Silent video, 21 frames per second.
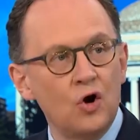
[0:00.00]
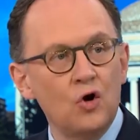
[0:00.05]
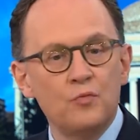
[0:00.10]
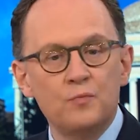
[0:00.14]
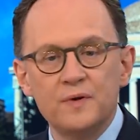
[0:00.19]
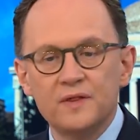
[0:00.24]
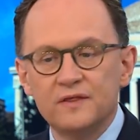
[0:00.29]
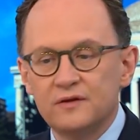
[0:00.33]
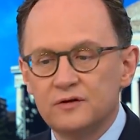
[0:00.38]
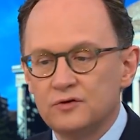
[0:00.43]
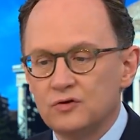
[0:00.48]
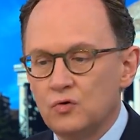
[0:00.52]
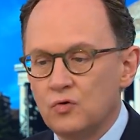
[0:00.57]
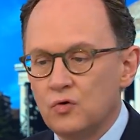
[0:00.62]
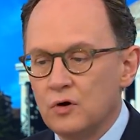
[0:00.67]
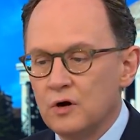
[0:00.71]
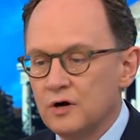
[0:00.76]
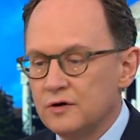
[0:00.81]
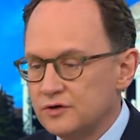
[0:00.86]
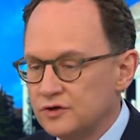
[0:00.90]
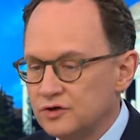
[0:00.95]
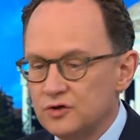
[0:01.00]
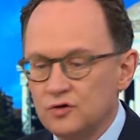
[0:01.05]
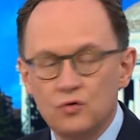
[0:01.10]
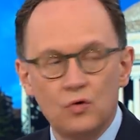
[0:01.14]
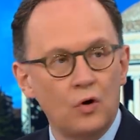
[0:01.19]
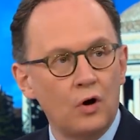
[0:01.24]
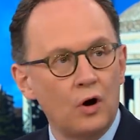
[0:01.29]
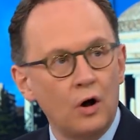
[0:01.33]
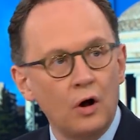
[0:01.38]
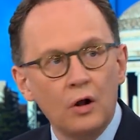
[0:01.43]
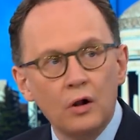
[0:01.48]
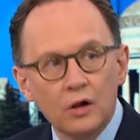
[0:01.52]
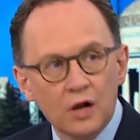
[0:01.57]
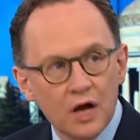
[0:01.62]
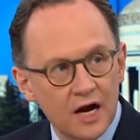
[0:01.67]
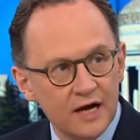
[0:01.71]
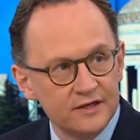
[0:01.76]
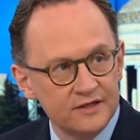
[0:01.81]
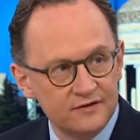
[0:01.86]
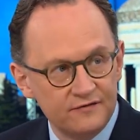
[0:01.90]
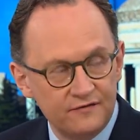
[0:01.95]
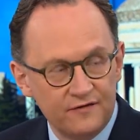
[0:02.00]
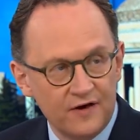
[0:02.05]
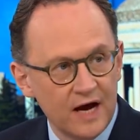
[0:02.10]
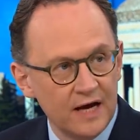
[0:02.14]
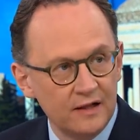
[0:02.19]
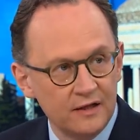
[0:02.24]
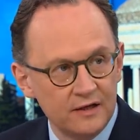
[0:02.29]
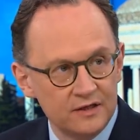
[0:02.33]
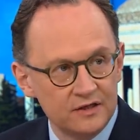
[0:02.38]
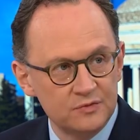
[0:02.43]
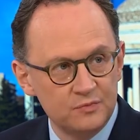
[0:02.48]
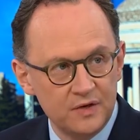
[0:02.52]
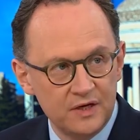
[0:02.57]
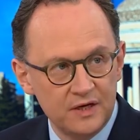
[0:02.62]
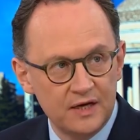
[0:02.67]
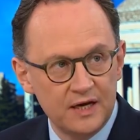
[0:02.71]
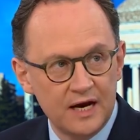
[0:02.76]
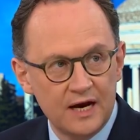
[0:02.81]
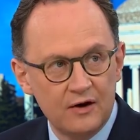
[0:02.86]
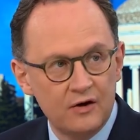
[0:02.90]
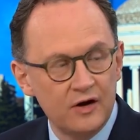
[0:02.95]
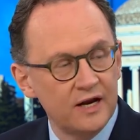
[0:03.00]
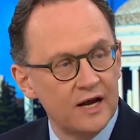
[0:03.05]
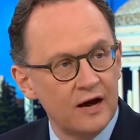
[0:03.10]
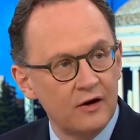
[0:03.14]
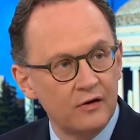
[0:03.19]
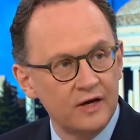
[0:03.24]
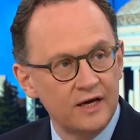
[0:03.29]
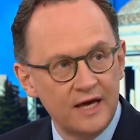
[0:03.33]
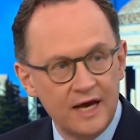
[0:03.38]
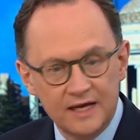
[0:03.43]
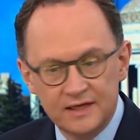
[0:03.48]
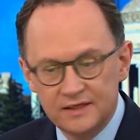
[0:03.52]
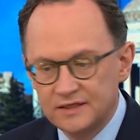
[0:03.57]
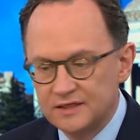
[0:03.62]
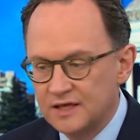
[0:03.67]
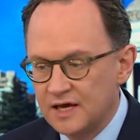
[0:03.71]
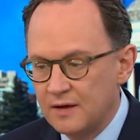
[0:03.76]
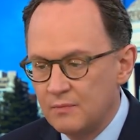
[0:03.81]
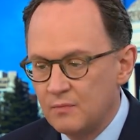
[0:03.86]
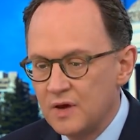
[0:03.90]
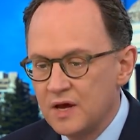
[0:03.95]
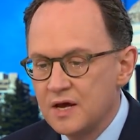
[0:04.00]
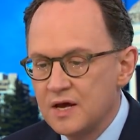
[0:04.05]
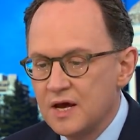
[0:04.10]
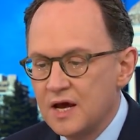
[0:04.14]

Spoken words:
opened the door to all kinds of violence being carried out against them.